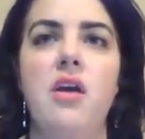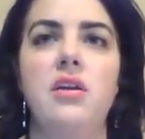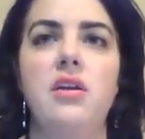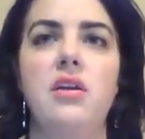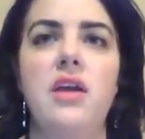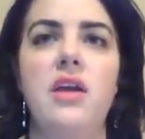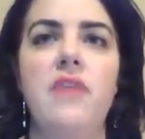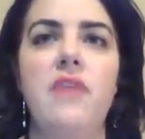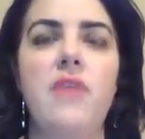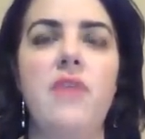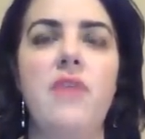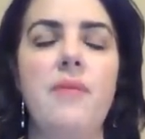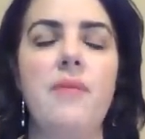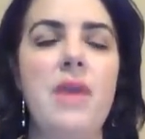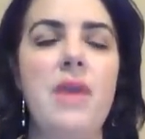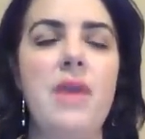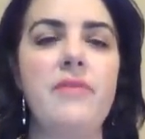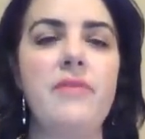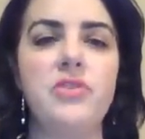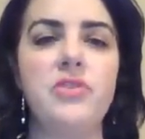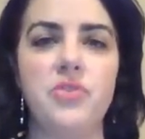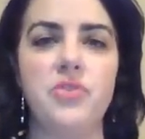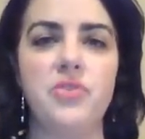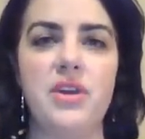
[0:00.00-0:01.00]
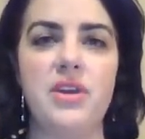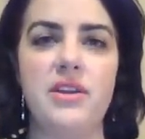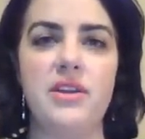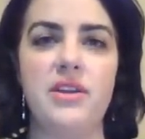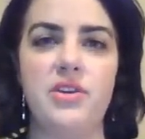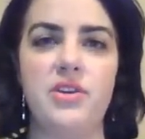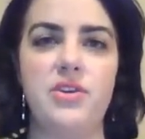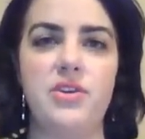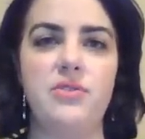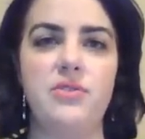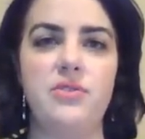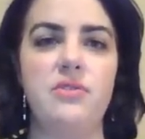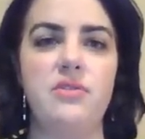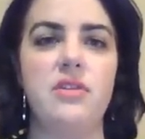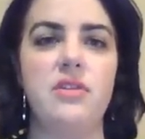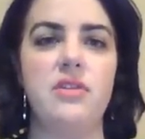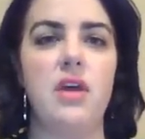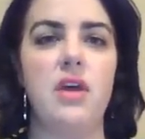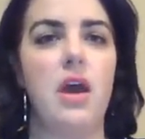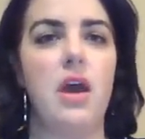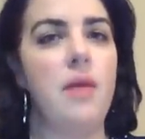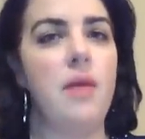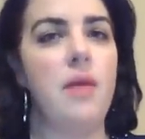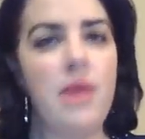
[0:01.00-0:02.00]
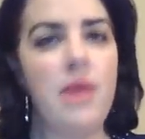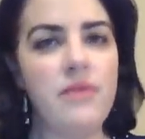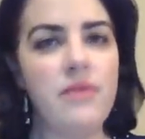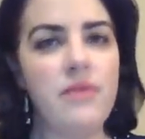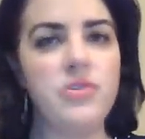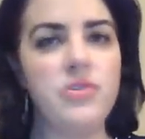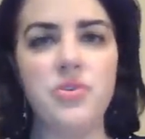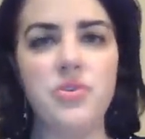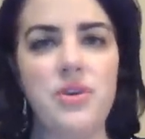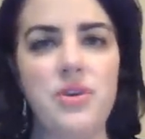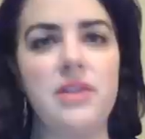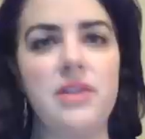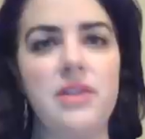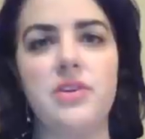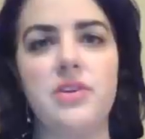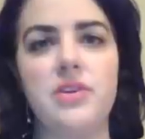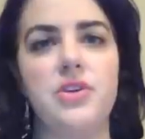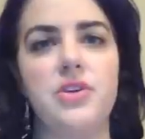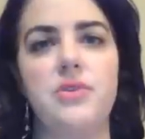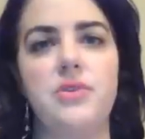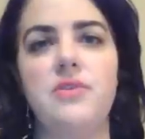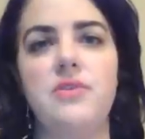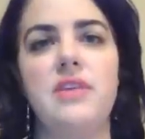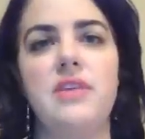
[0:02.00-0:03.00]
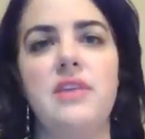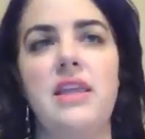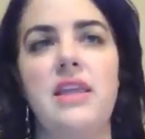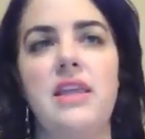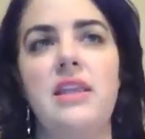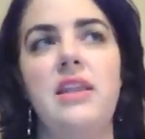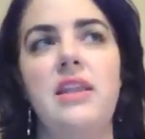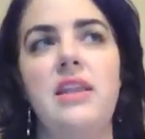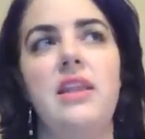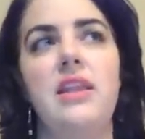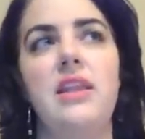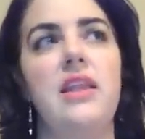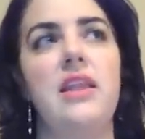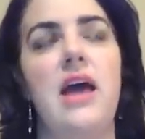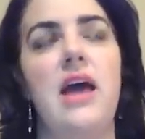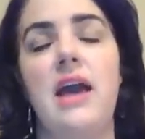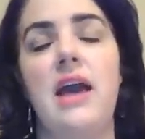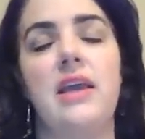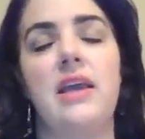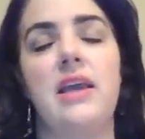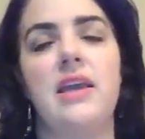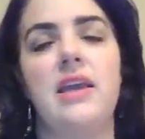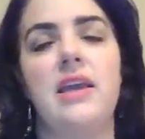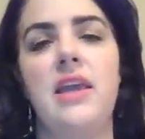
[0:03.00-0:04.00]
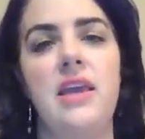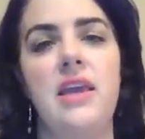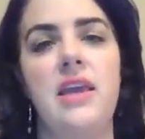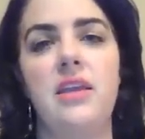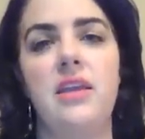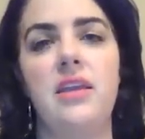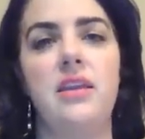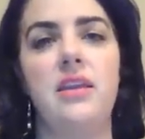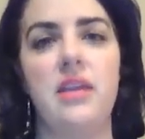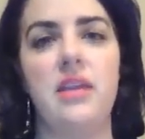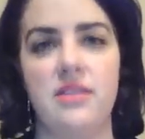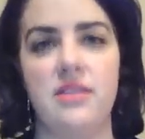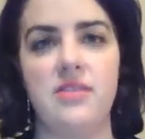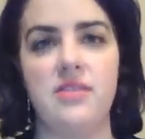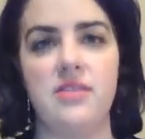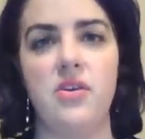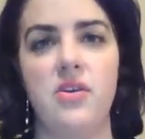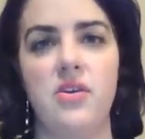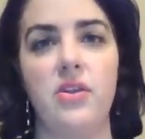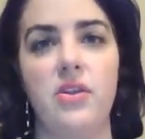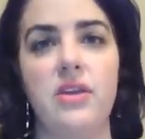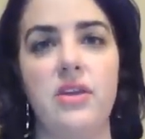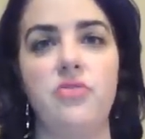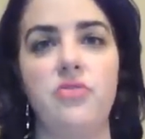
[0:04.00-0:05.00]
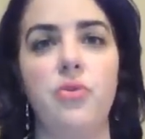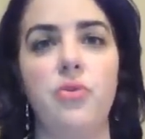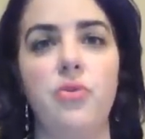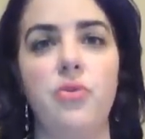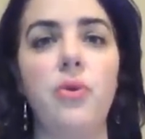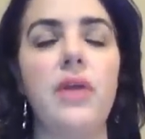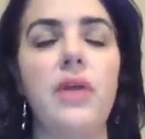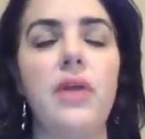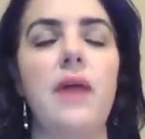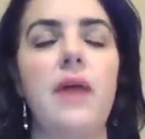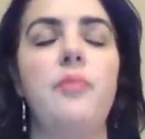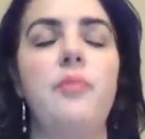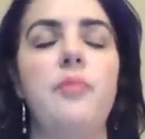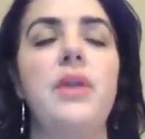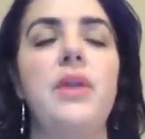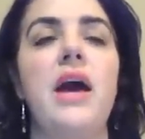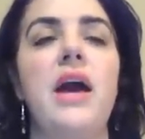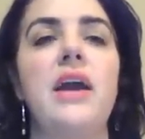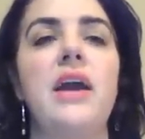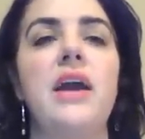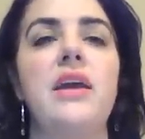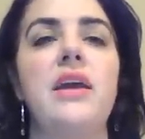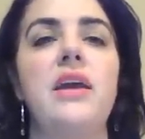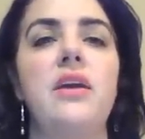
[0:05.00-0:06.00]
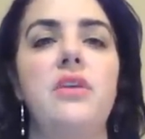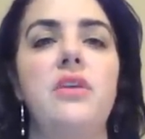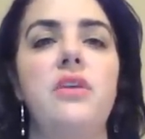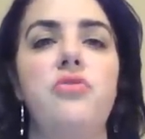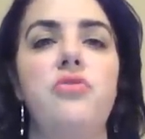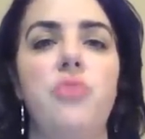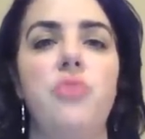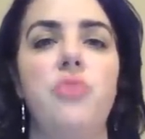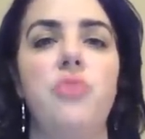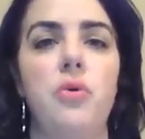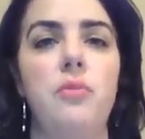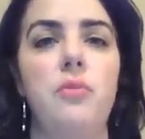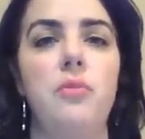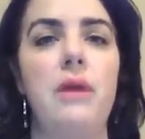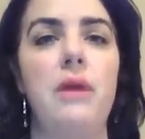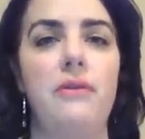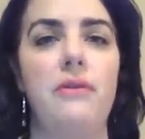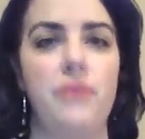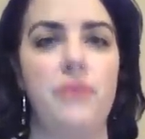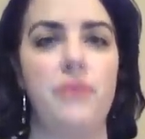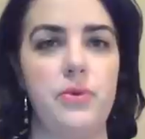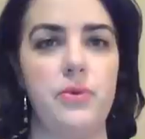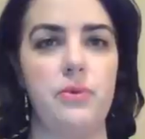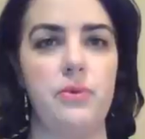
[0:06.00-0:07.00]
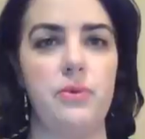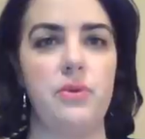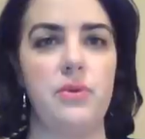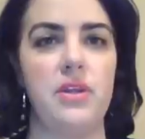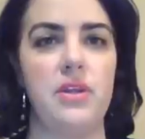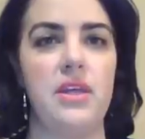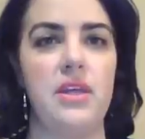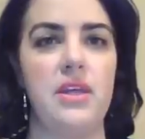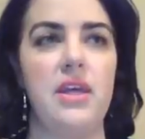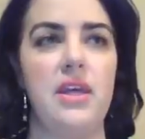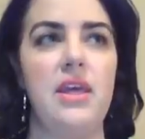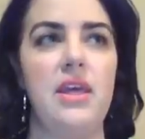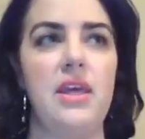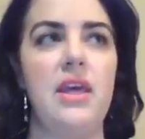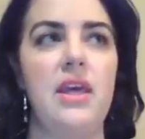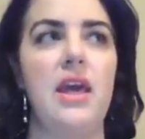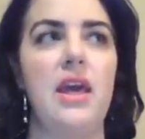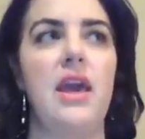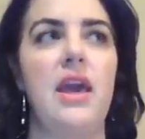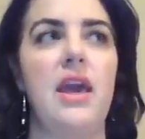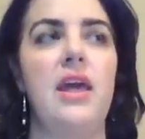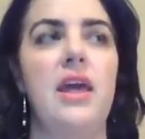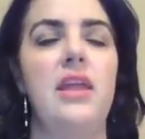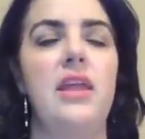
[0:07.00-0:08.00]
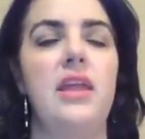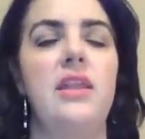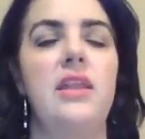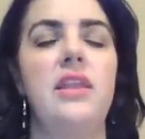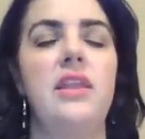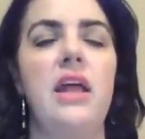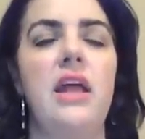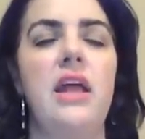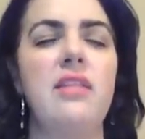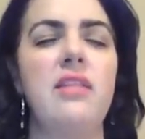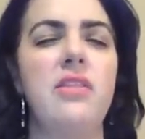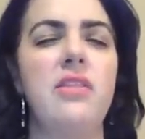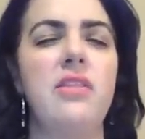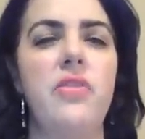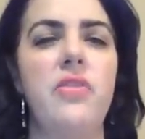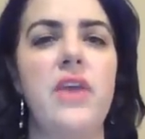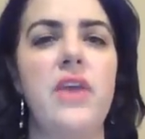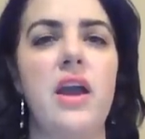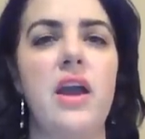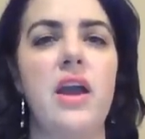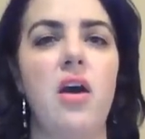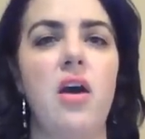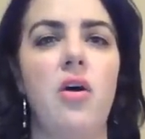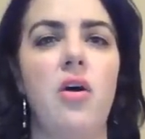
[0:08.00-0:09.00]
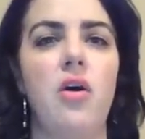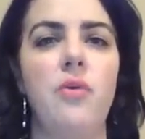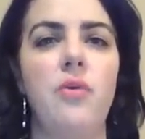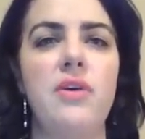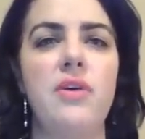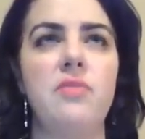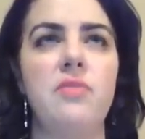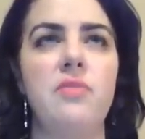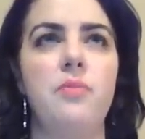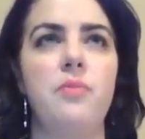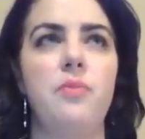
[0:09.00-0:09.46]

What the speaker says: if I'm having joint issues, I'm having joint issues, and I can't necessarily control that, but I can control my food, and that's the thing I always,